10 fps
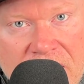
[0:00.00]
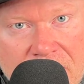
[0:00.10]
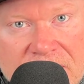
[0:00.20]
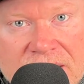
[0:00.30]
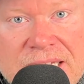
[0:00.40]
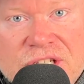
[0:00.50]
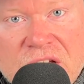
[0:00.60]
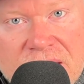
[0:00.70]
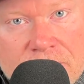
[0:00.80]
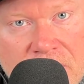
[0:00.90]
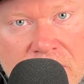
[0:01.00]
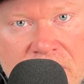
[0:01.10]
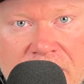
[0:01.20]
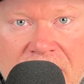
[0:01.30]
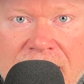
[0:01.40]
I'm going to let JD Pro
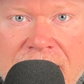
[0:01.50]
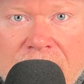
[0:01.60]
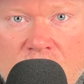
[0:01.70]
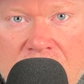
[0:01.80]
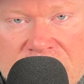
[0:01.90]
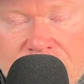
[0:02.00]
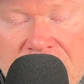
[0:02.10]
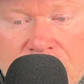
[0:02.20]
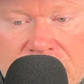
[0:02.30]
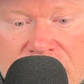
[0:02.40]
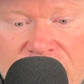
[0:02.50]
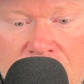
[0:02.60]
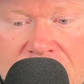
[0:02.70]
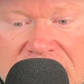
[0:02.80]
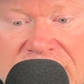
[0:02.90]
come out and wash my windows for
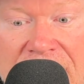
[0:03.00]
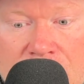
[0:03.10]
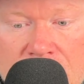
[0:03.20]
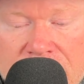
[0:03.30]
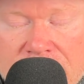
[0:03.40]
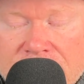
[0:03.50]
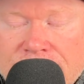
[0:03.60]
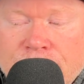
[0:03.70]
me because I don't want to do it.